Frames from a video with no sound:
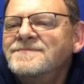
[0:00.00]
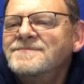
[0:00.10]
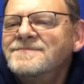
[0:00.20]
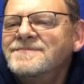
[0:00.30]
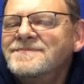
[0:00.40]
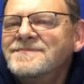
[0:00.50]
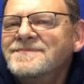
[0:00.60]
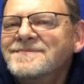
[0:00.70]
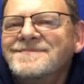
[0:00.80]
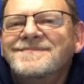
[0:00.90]

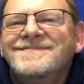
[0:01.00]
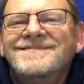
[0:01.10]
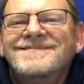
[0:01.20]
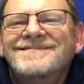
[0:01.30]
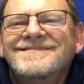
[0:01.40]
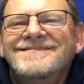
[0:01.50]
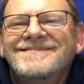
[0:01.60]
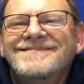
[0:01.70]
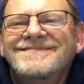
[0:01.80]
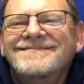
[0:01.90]

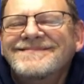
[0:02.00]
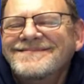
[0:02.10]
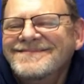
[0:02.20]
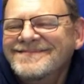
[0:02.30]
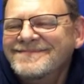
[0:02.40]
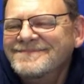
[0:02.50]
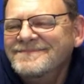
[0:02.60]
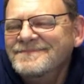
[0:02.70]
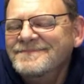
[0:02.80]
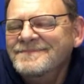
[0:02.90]

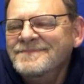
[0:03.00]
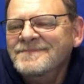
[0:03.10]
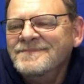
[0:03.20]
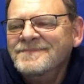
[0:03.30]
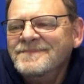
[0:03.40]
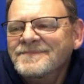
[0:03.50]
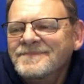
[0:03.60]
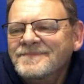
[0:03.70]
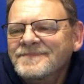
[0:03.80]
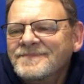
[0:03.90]

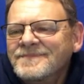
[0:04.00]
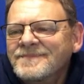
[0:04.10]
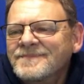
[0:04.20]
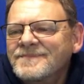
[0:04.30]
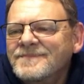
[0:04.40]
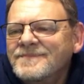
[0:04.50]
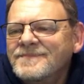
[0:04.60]
No words are spoken by the person on screen.